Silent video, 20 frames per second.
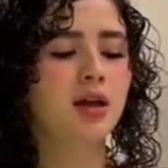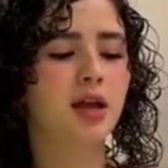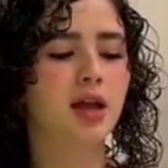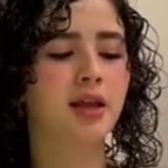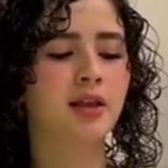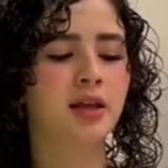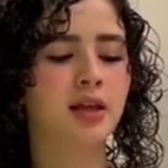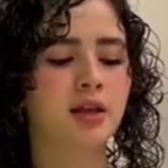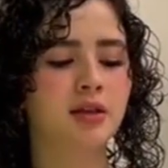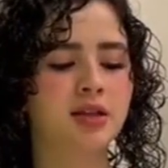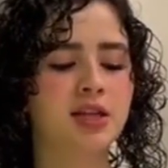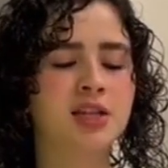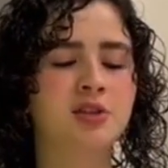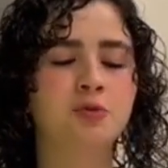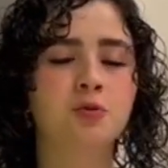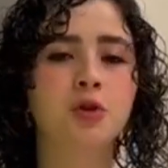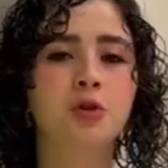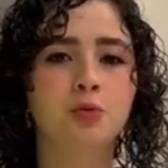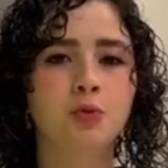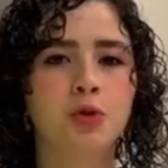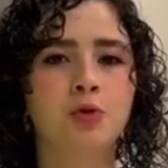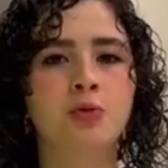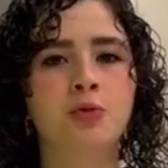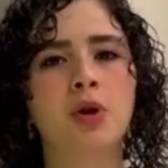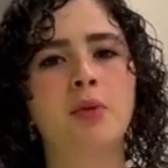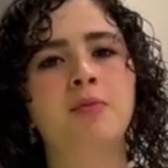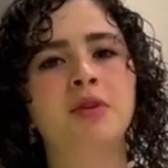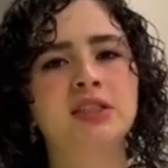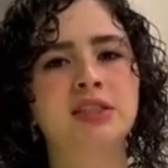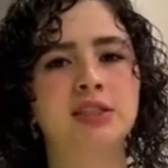this one will
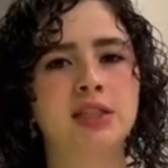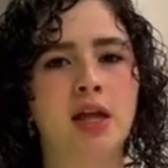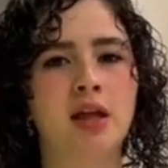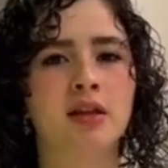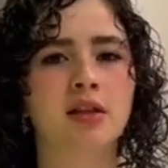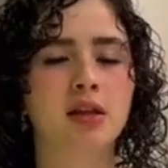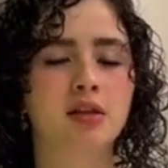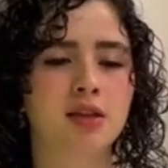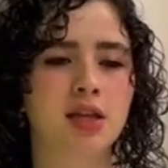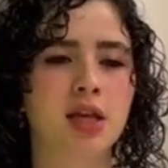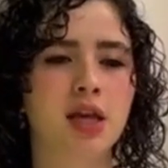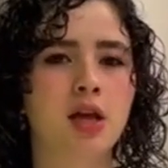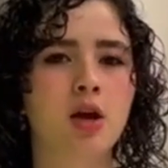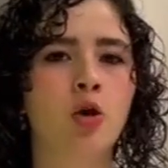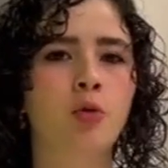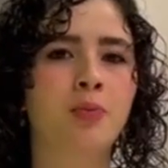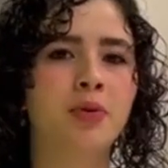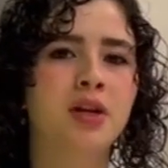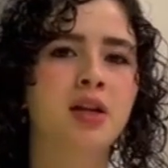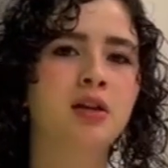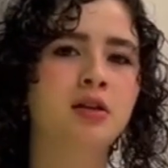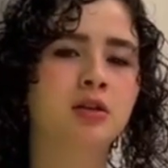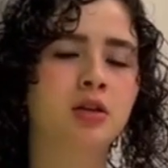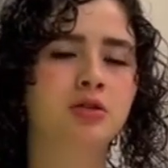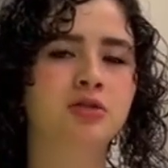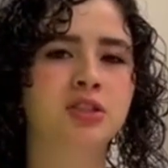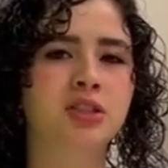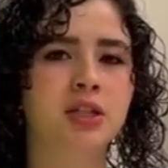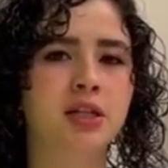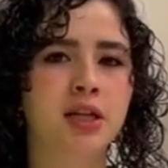represent the opening and
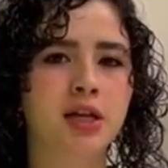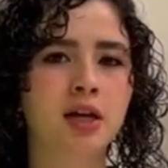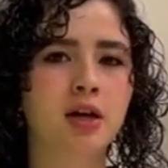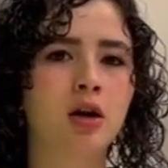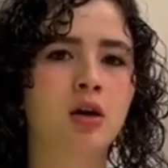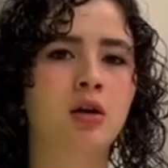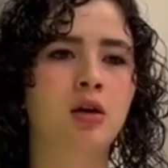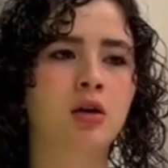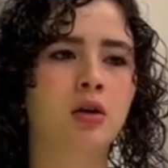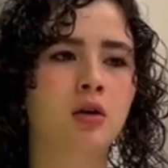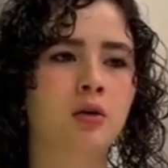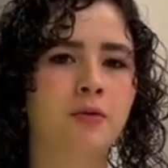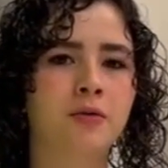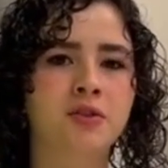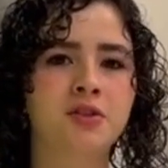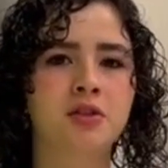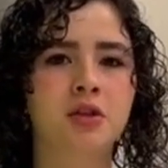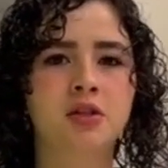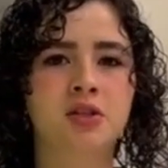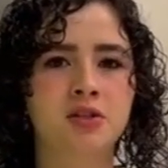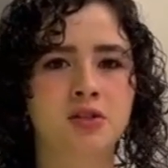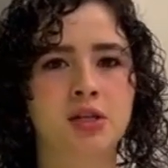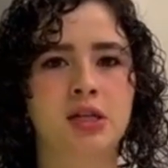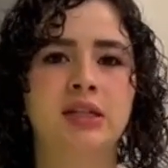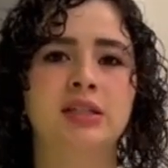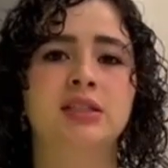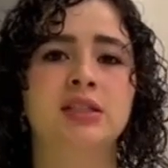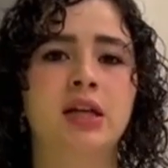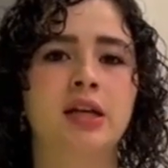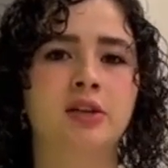closing of such
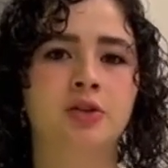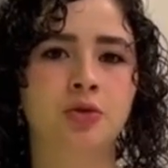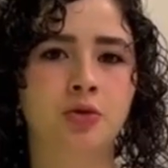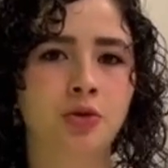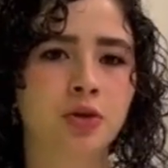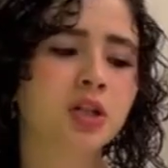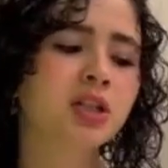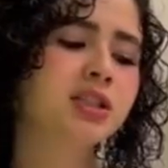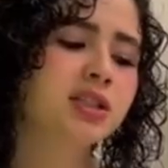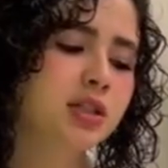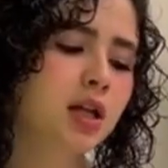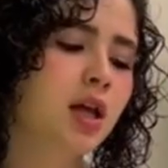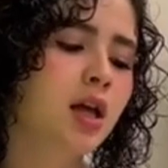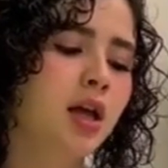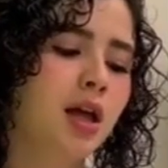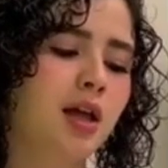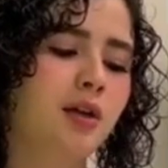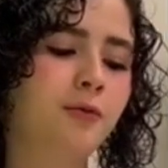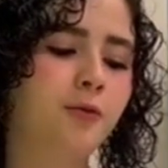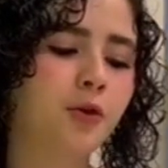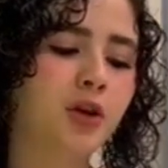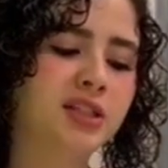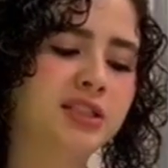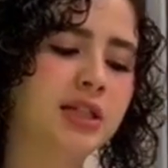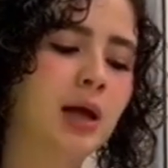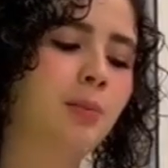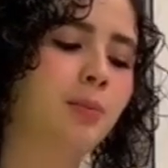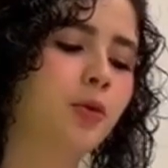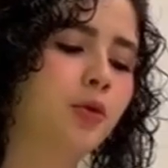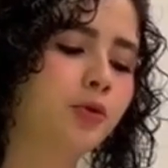things like doors. And for
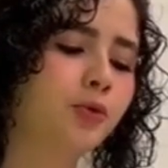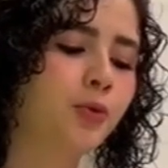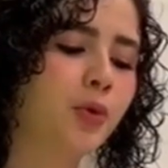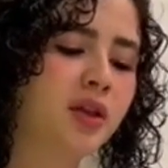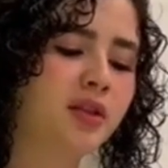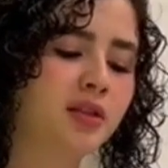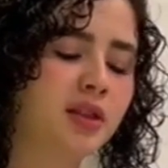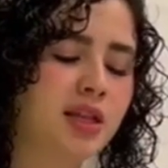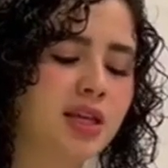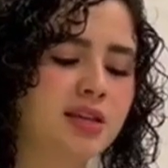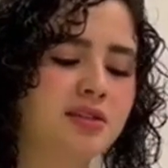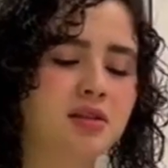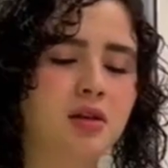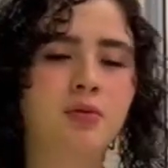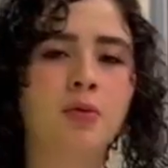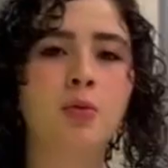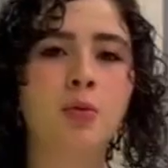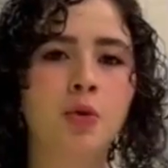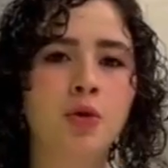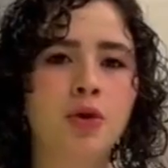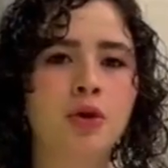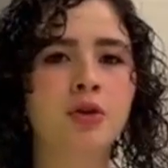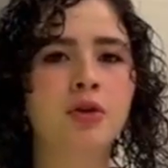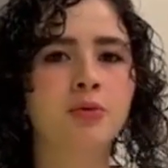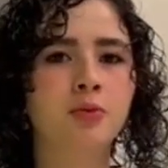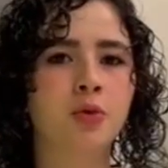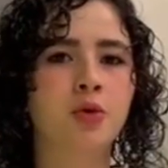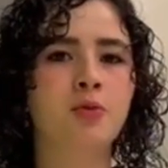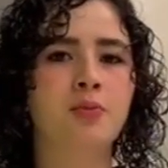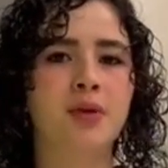example, when the servo
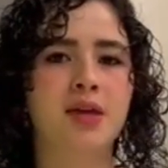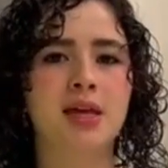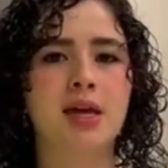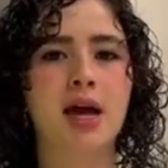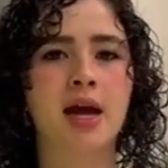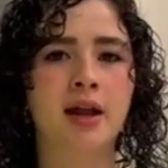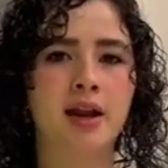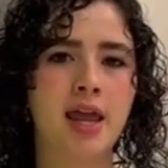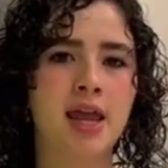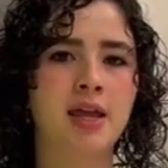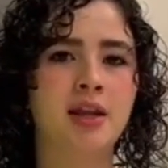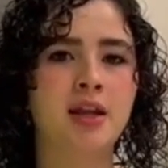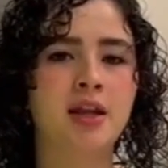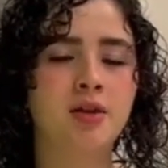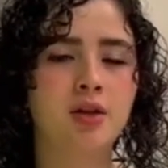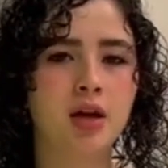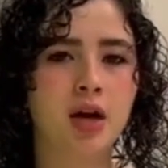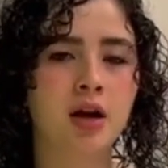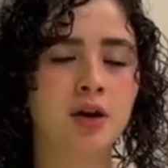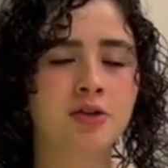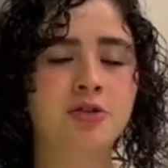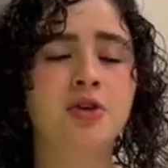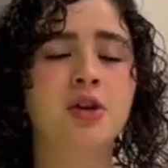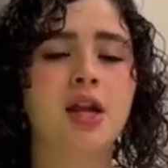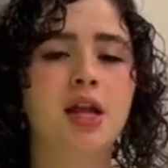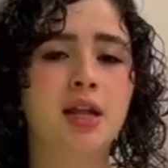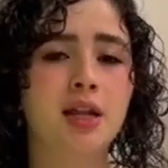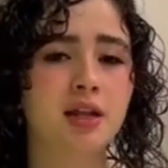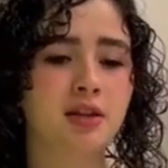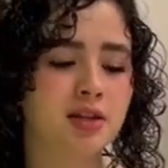motor will be at
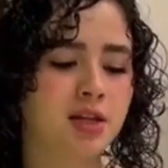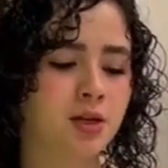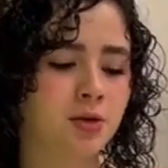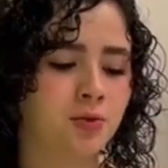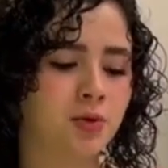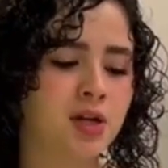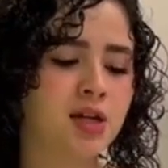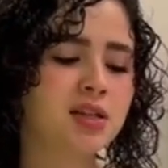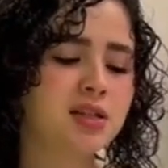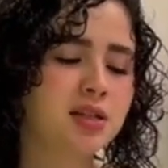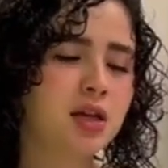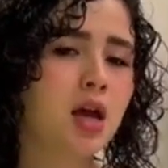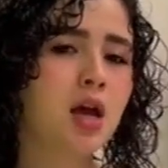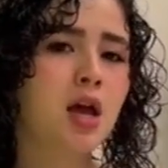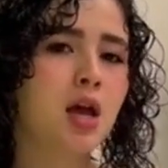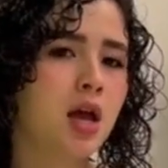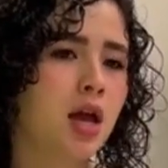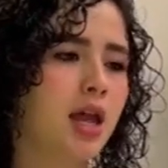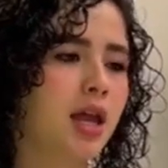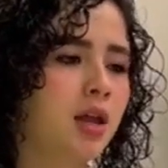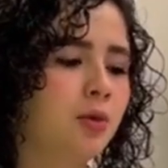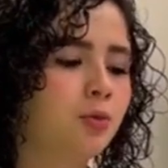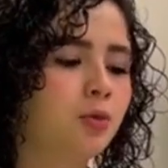180 degrees, it